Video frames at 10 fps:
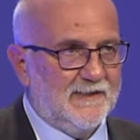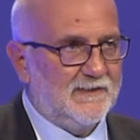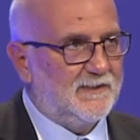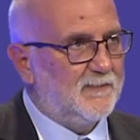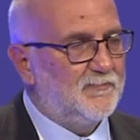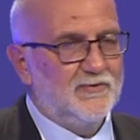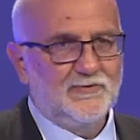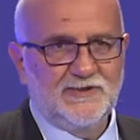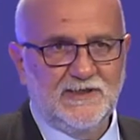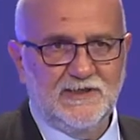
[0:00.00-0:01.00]
and I
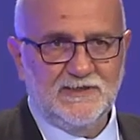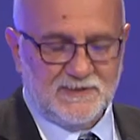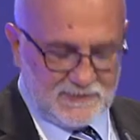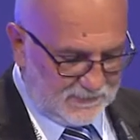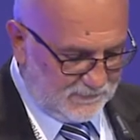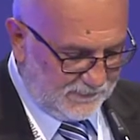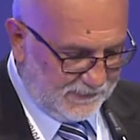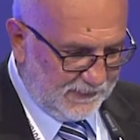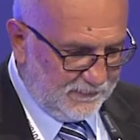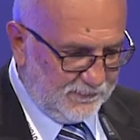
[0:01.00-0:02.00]
apologize with the
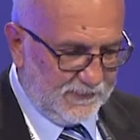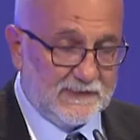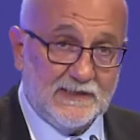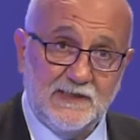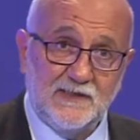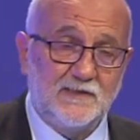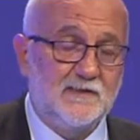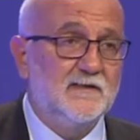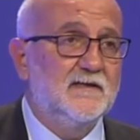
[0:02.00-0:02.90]
non-Italian